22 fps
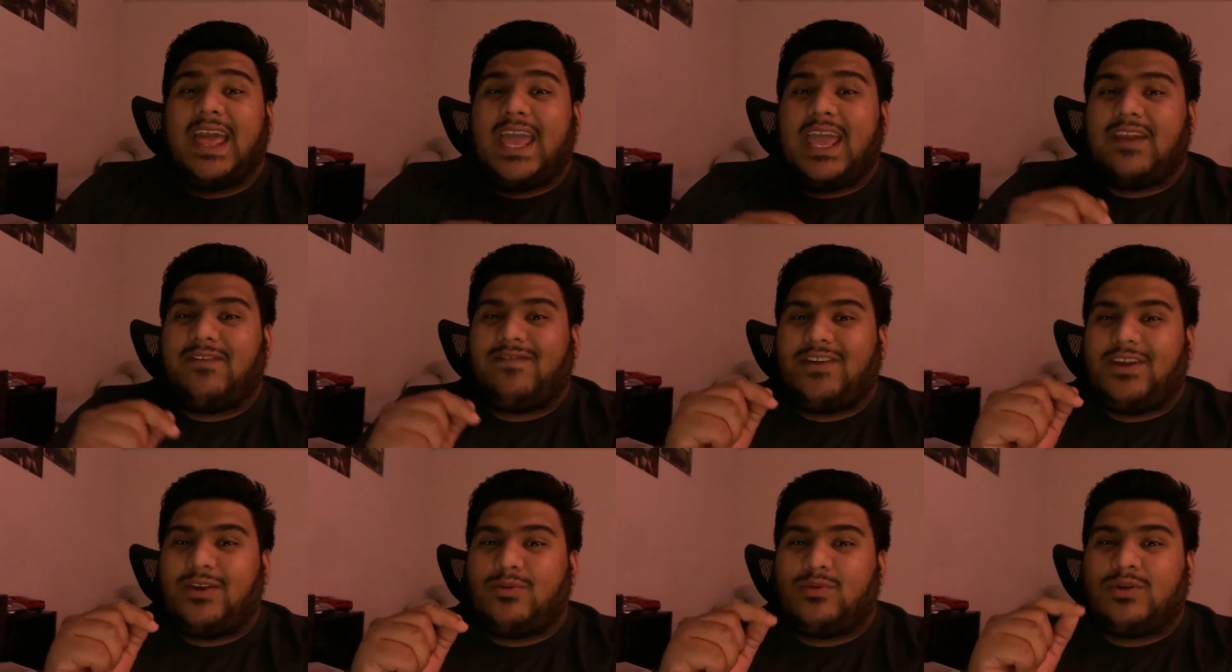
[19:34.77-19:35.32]

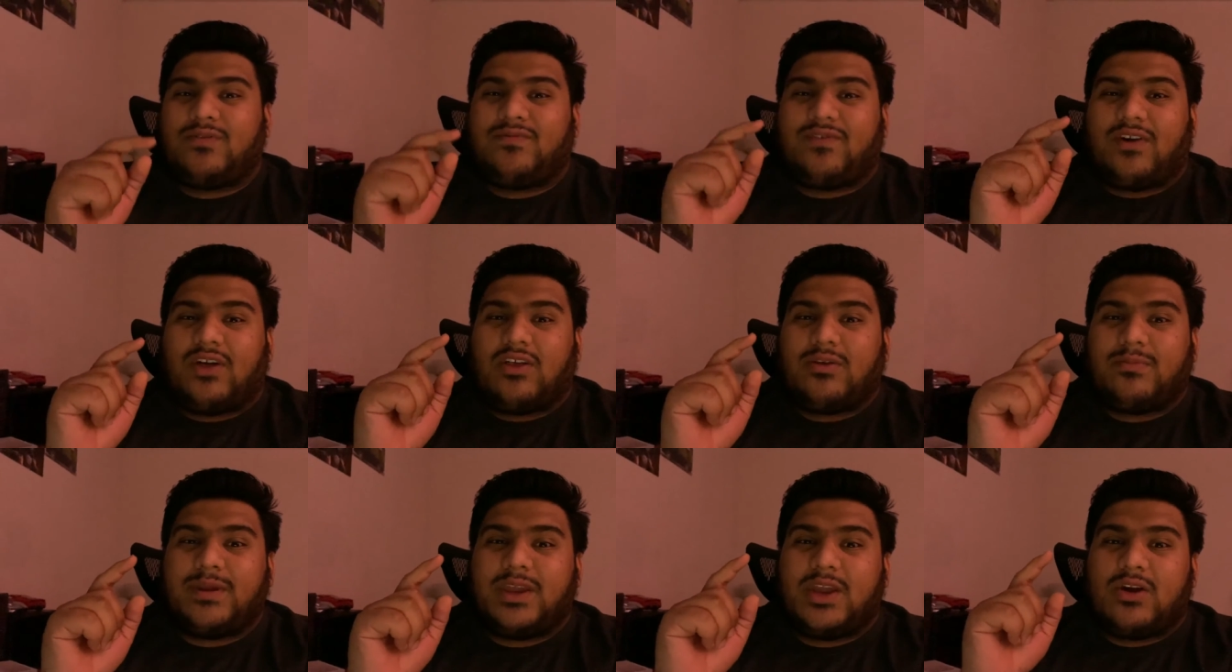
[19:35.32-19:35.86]
if you would
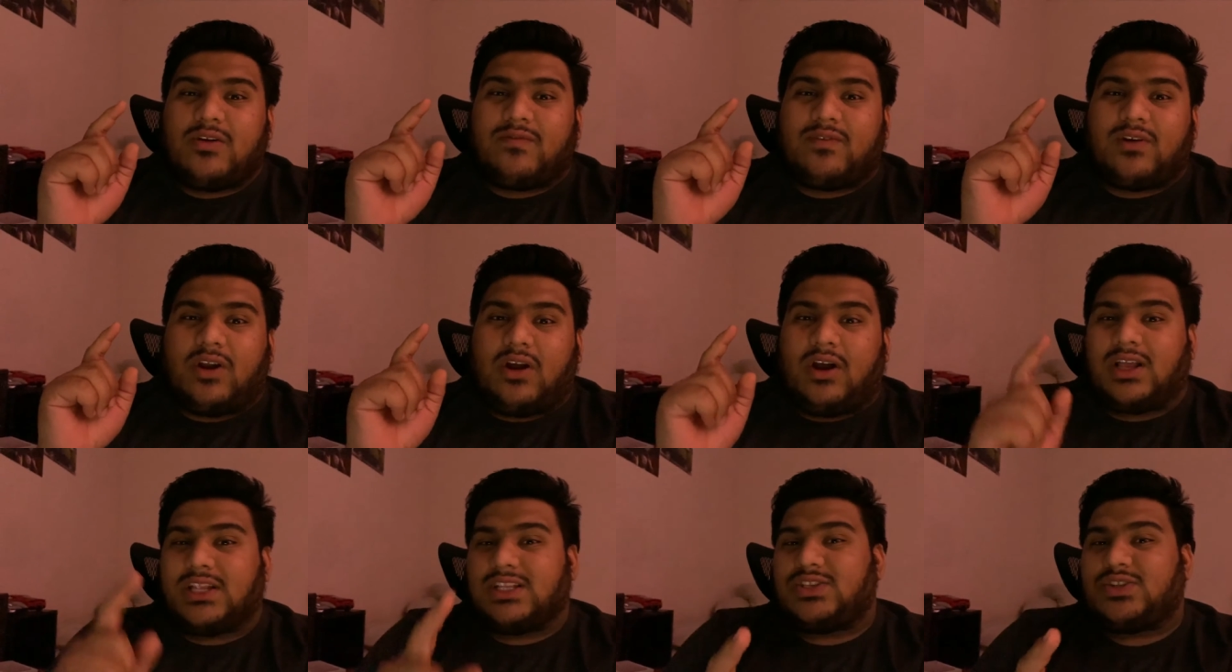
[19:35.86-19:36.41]
follow me over
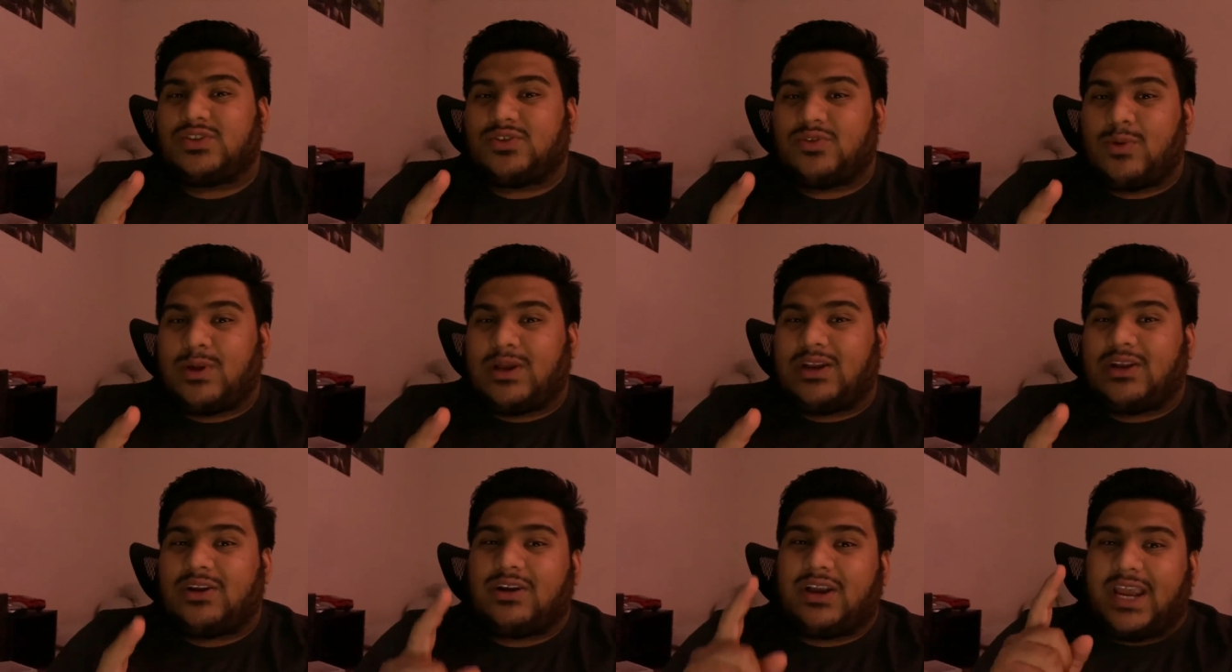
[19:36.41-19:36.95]
on
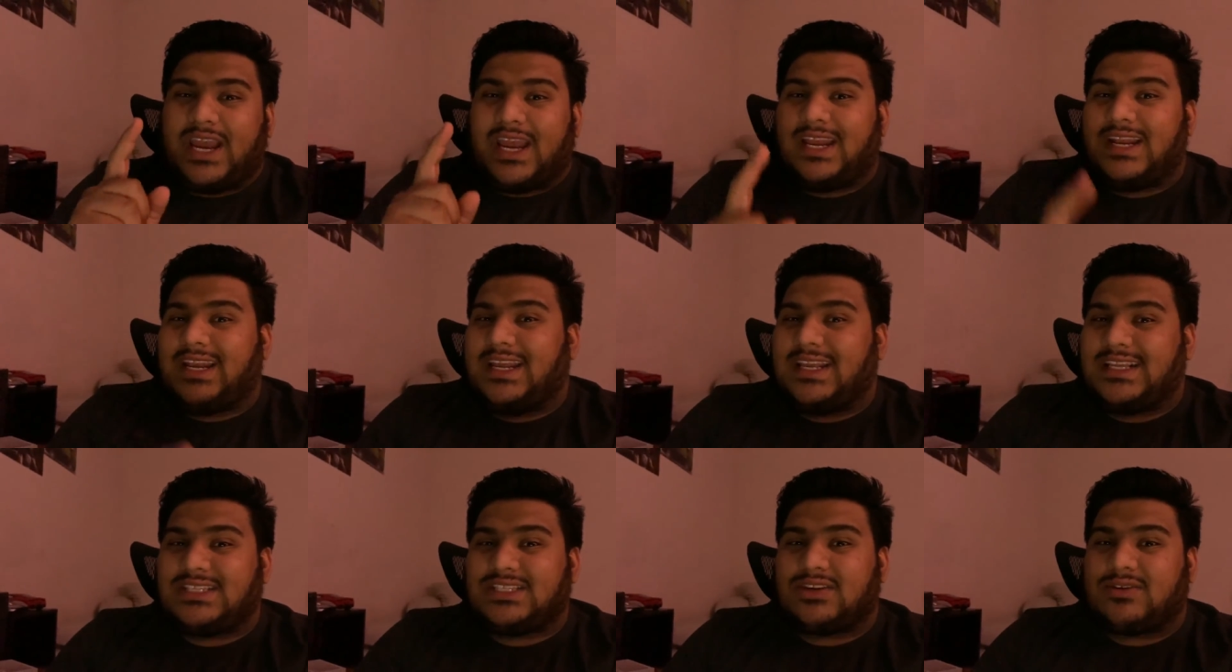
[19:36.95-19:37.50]
Twitter and
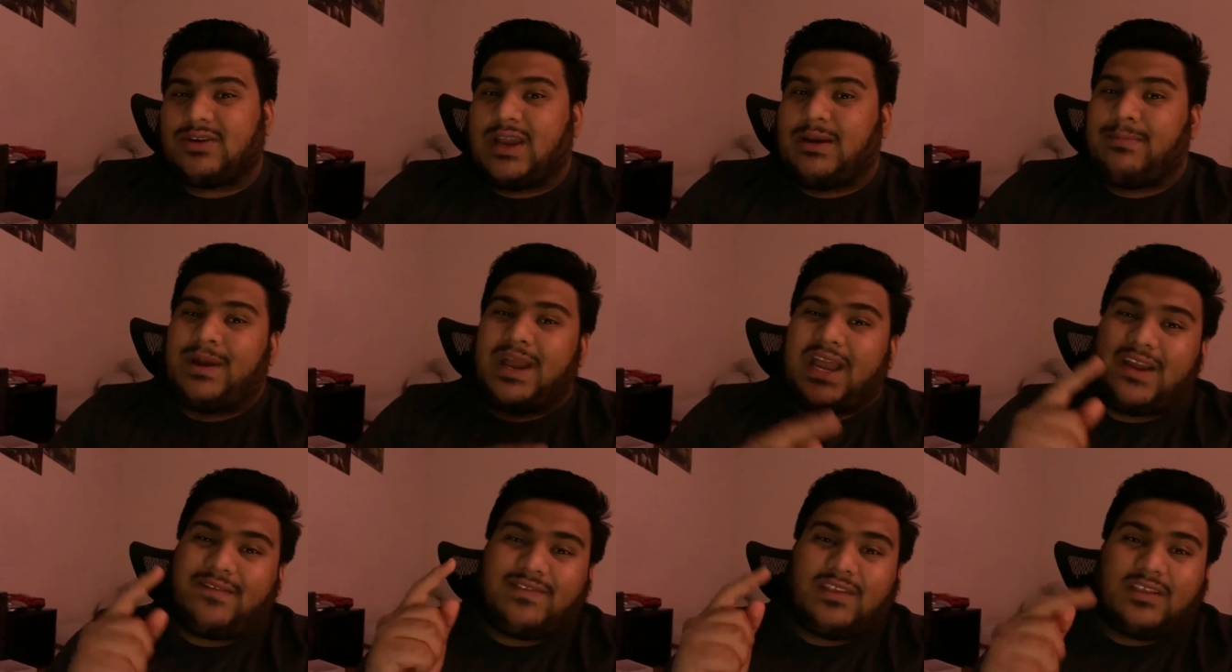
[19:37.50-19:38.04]
Instagram.
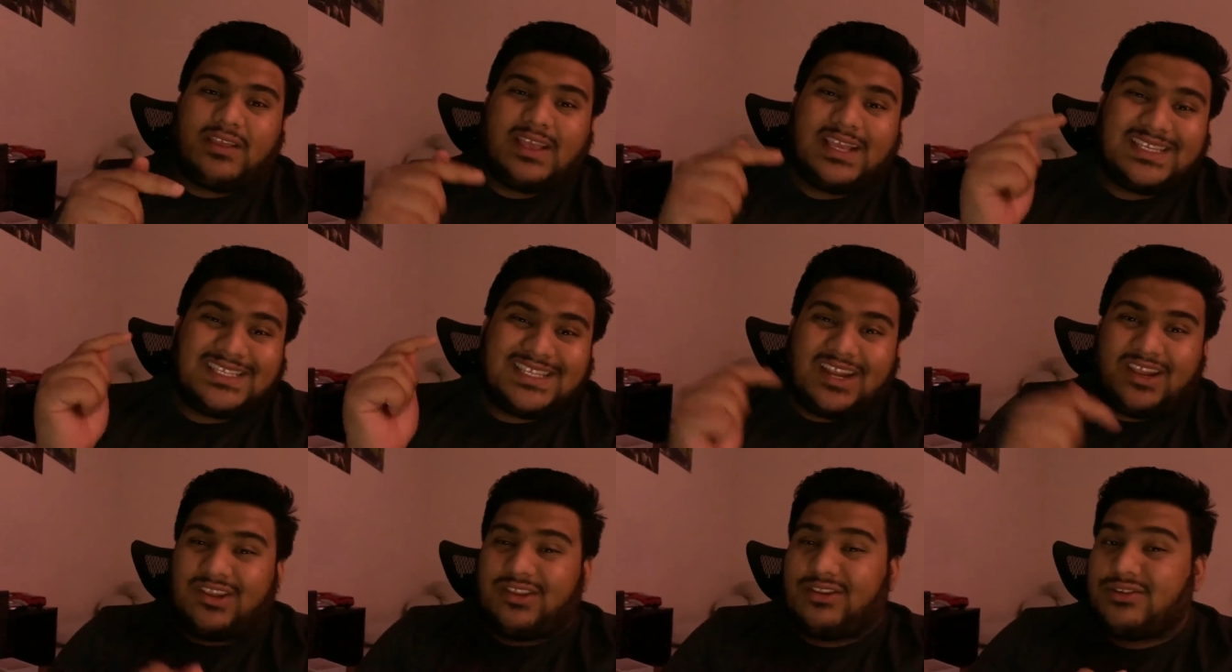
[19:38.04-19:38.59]
I have the links
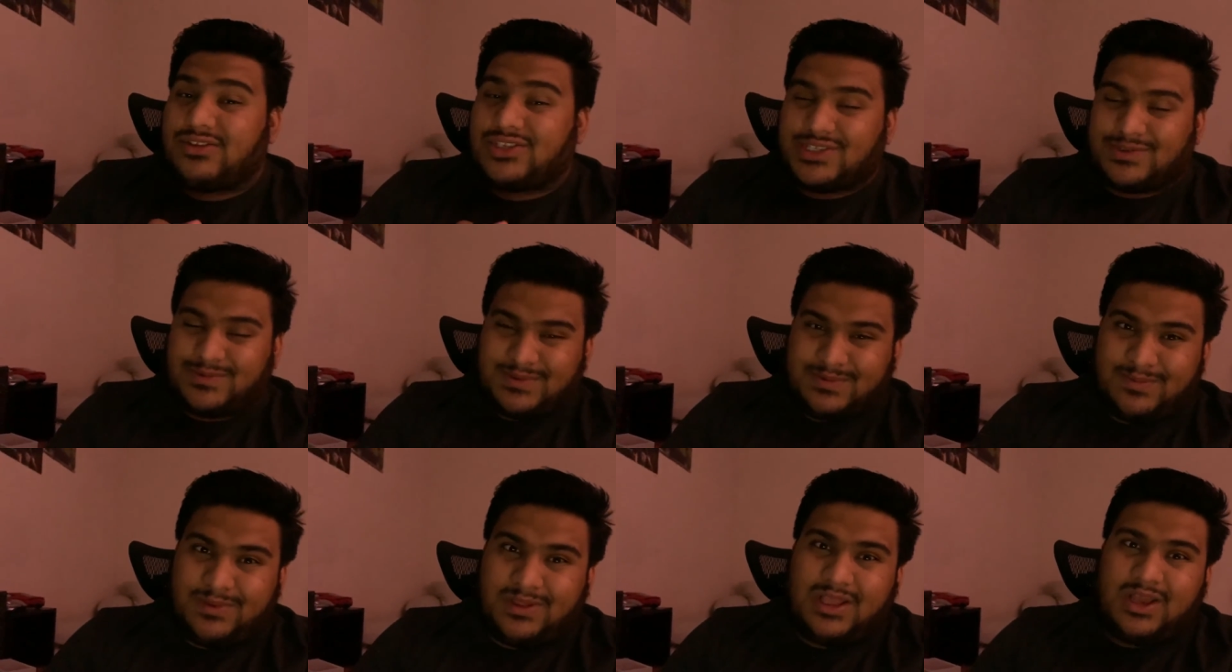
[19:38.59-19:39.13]
down in the
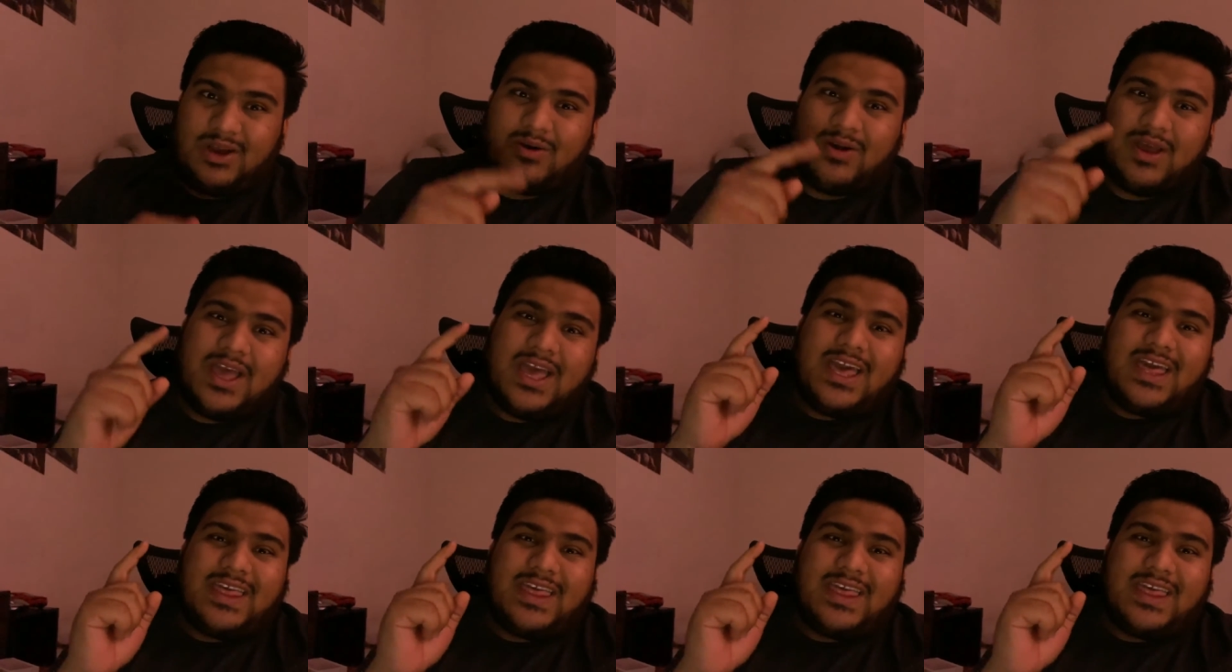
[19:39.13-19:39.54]
description below.